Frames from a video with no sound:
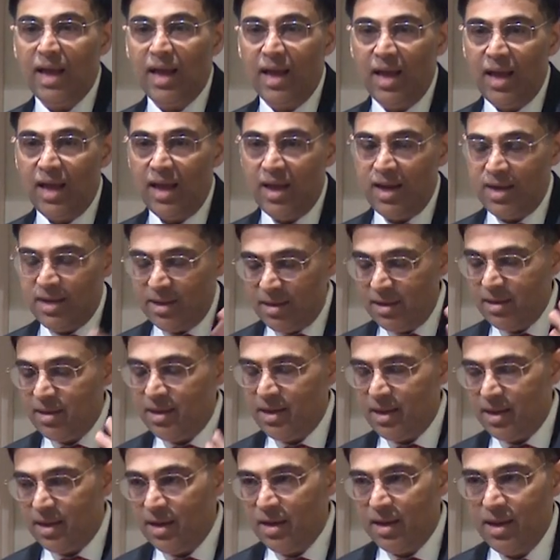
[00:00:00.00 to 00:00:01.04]
and
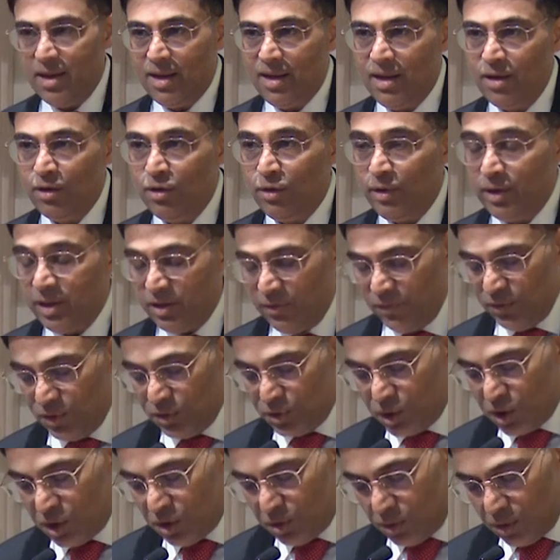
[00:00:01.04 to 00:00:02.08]
in the
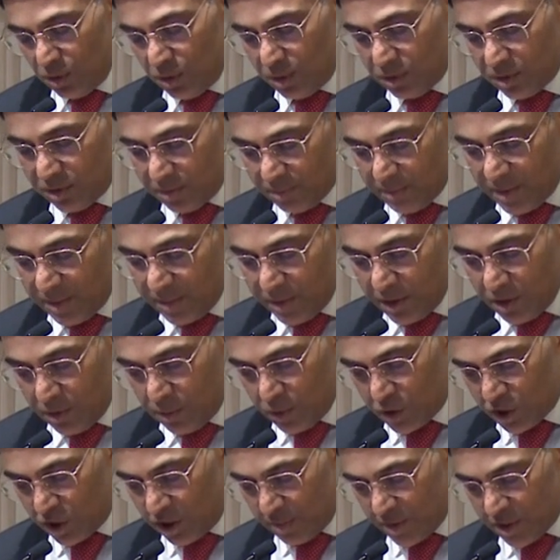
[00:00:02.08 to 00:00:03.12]
future, who knows, maybe your
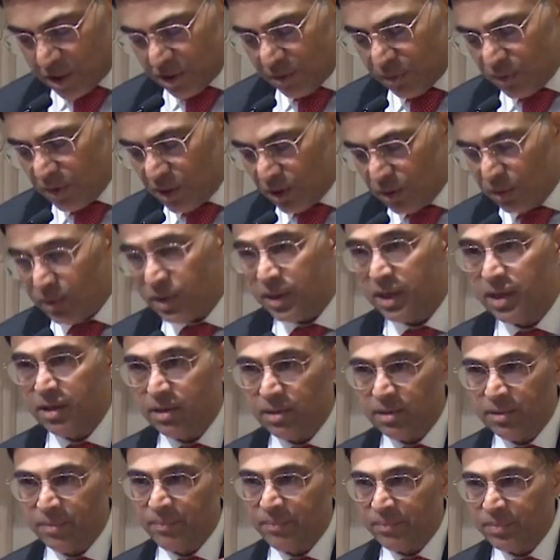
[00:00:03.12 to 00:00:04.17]
washing machine will do it,
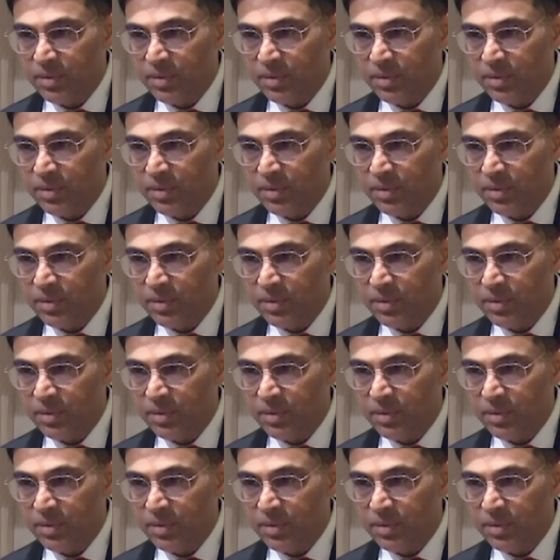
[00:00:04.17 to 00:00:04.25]
your